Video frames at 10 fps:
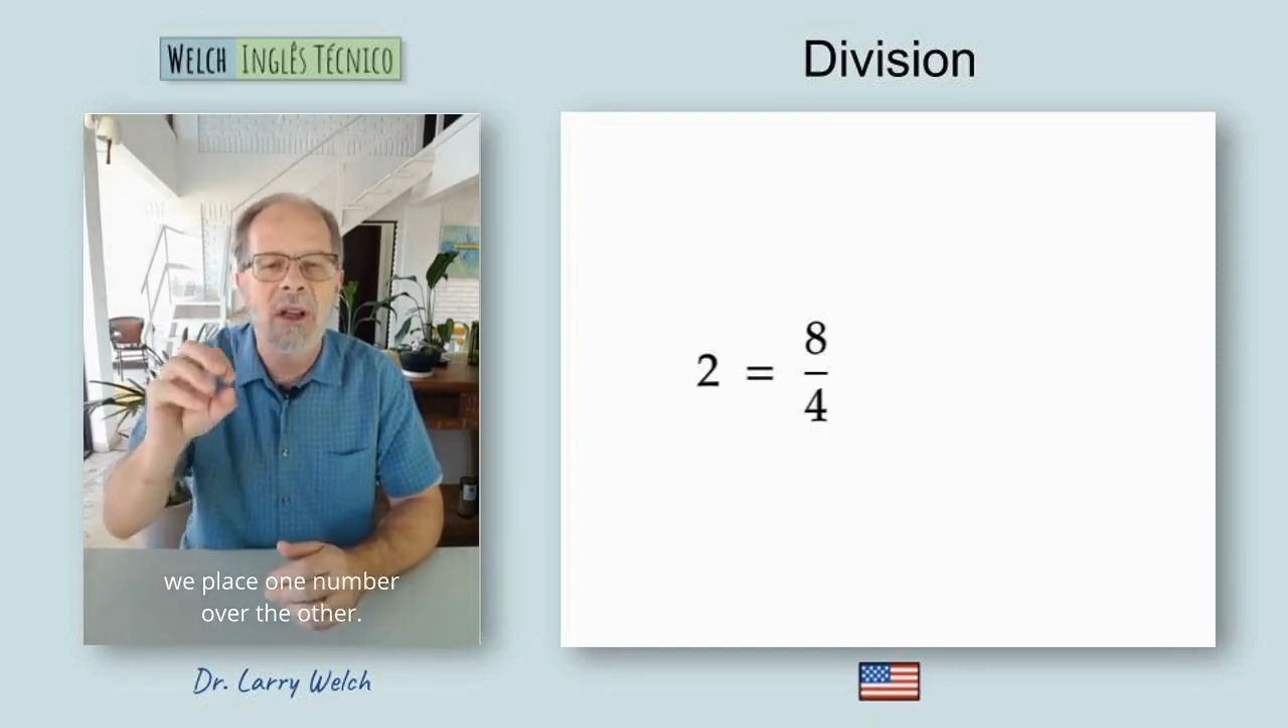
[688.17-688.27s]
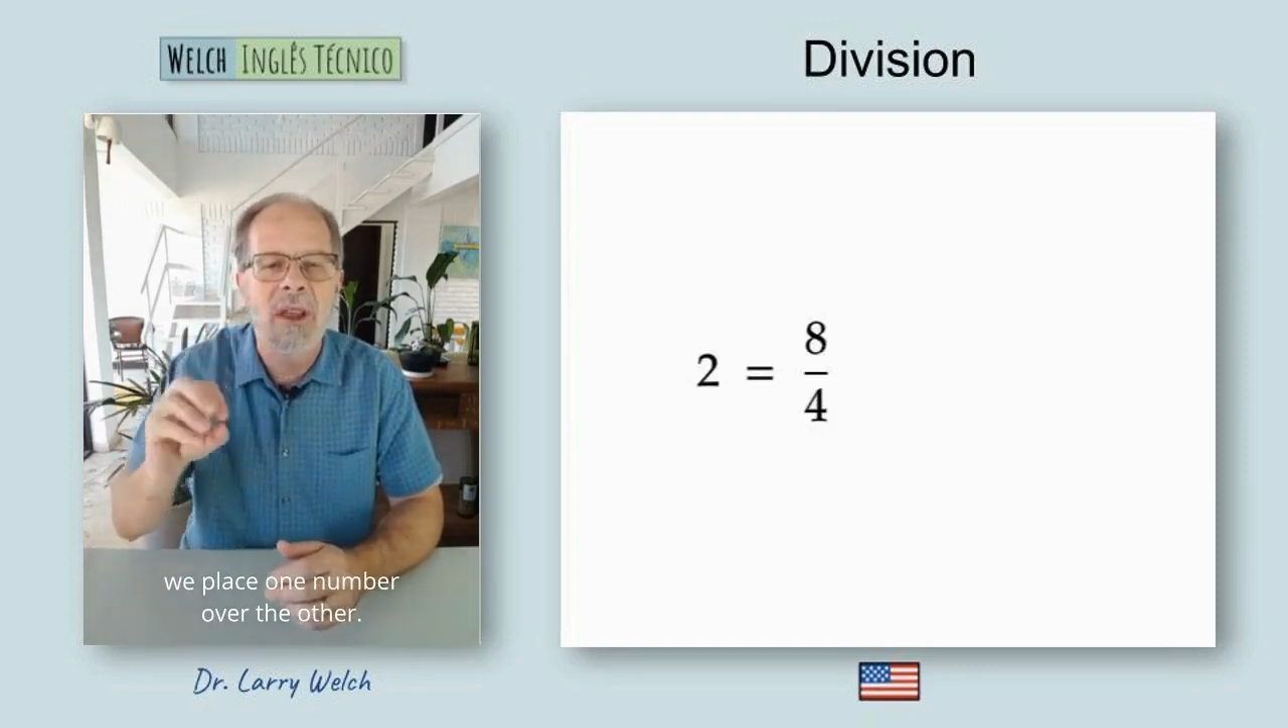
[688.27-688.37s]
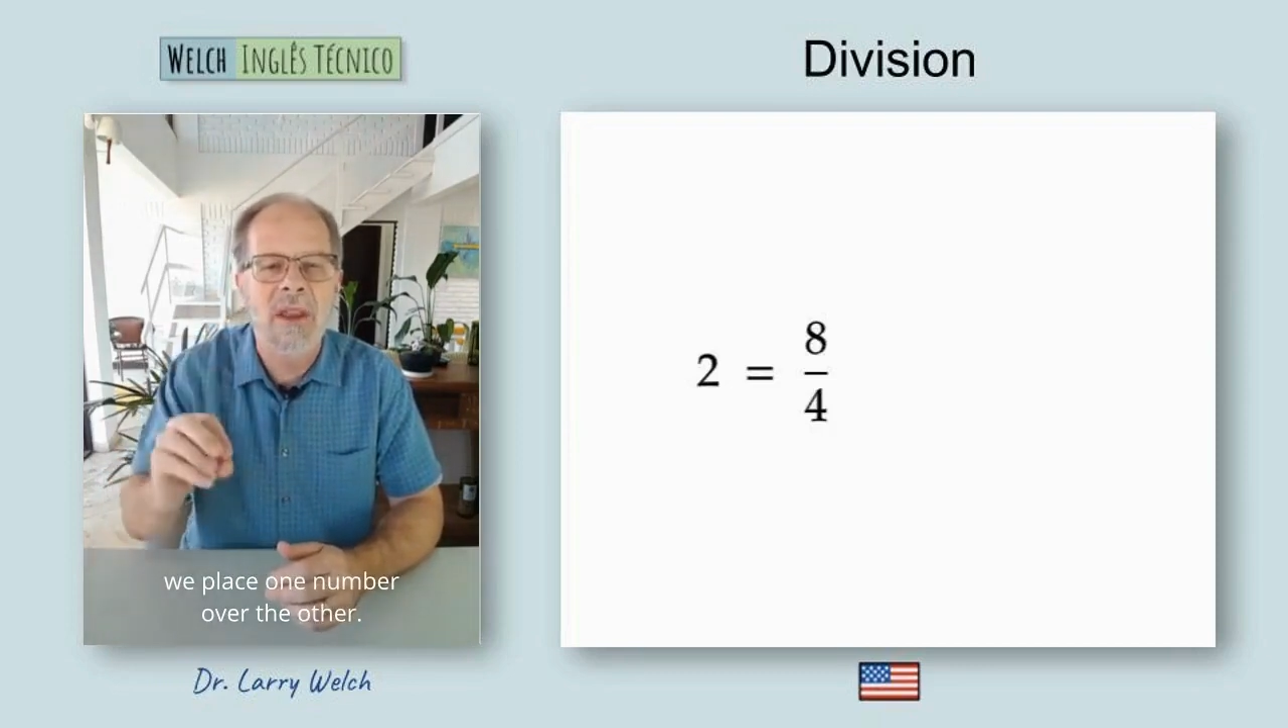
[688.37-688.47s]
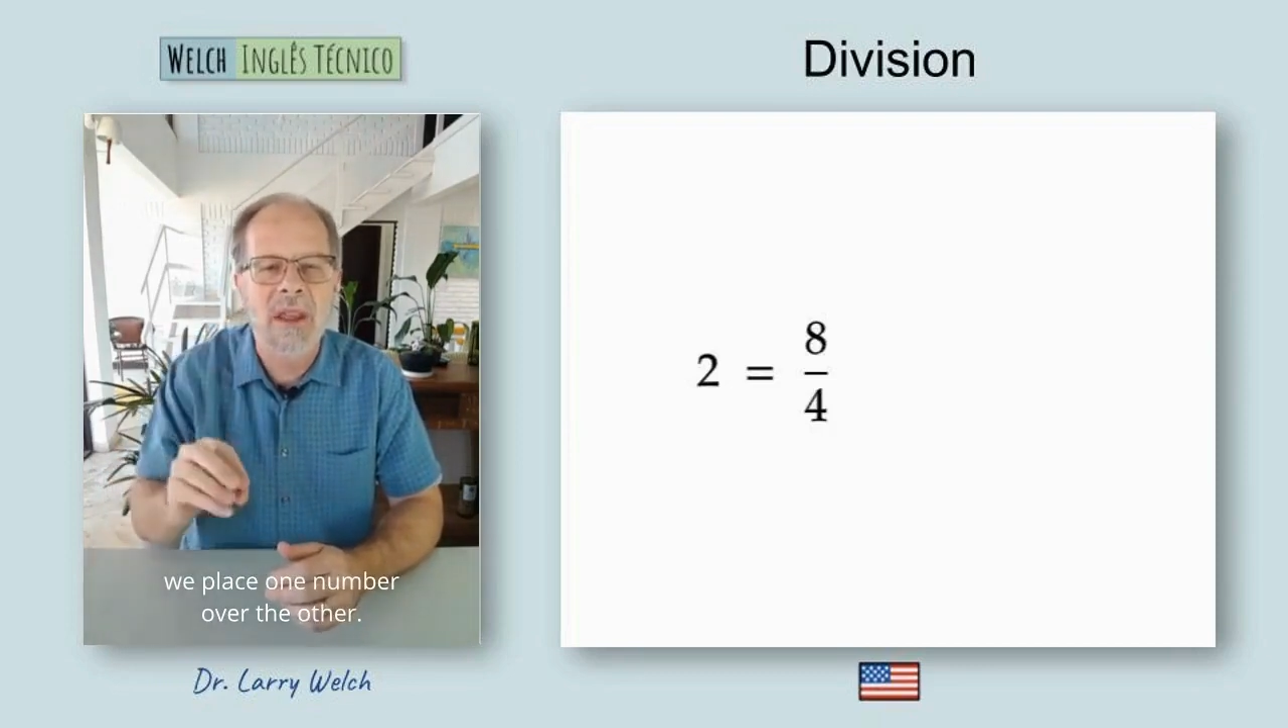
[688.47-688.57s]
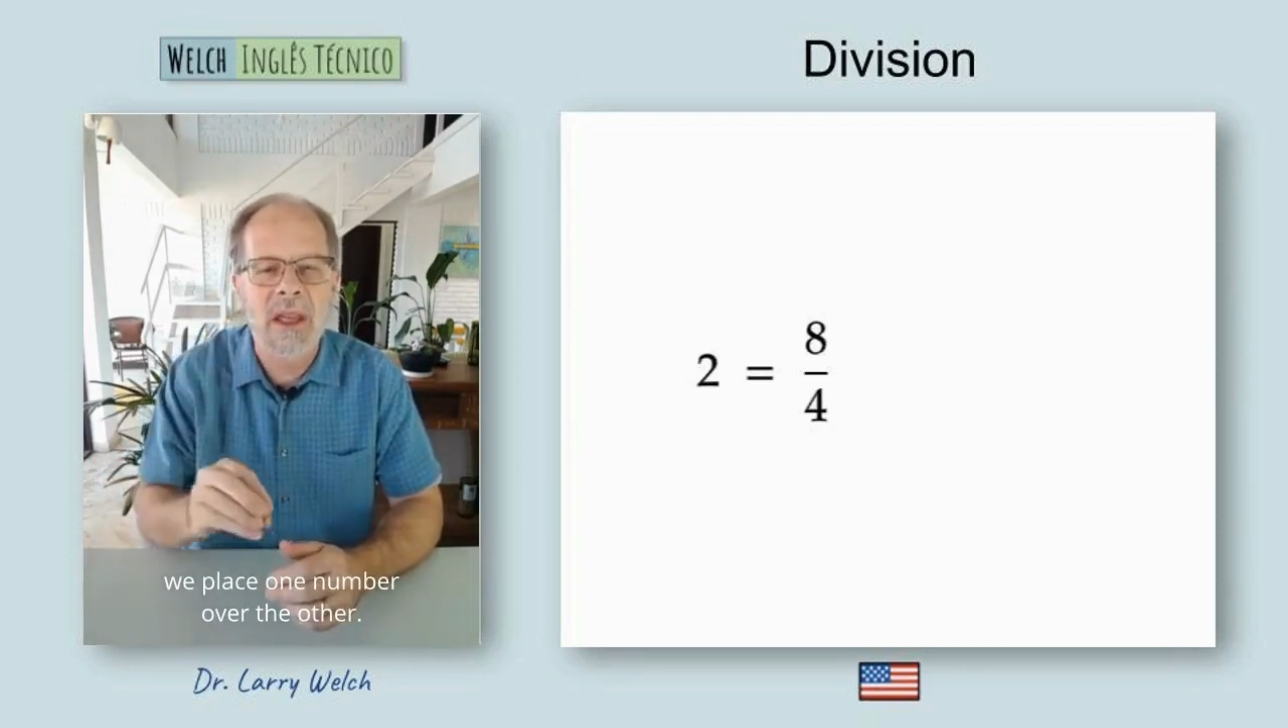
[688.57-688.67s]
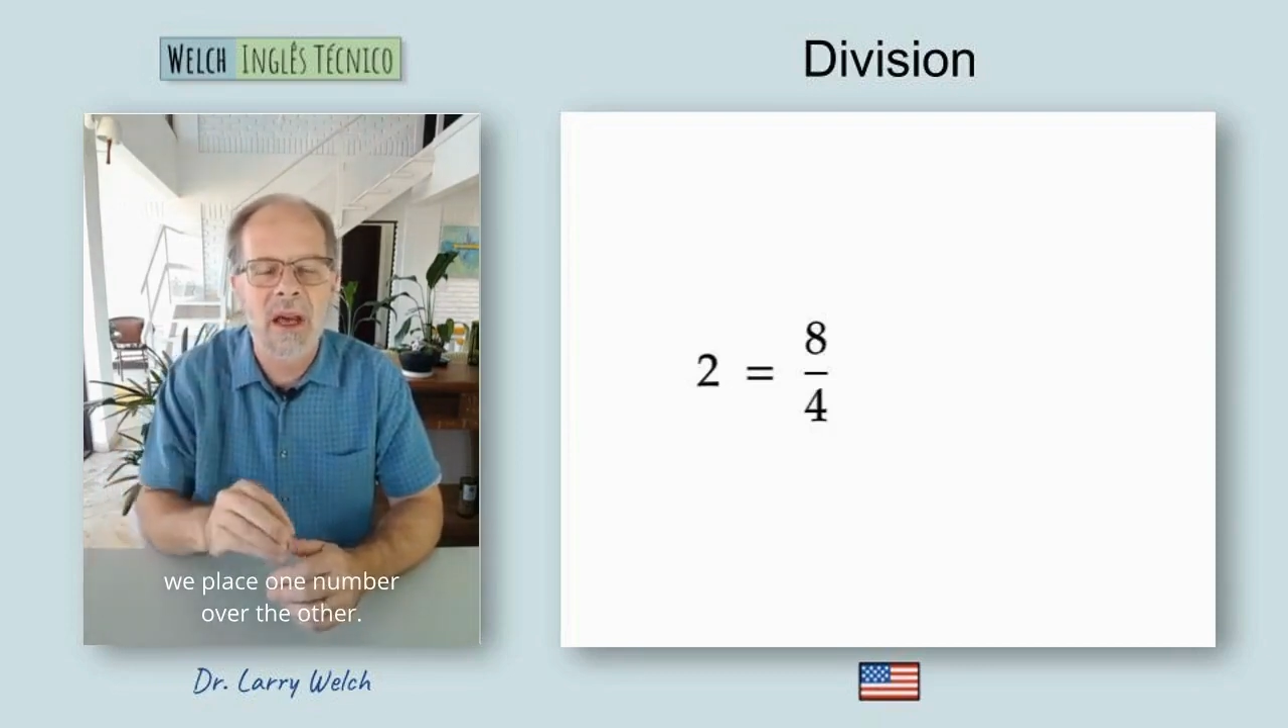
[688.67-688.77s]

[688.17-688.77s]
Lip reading: the